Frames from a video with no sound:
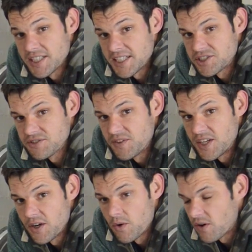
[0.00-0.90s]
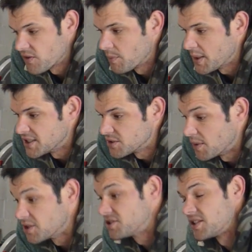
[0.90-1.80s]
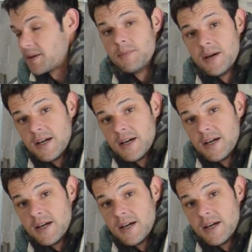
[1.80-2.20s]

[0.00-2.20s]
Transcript: touches video of the bench. Most of them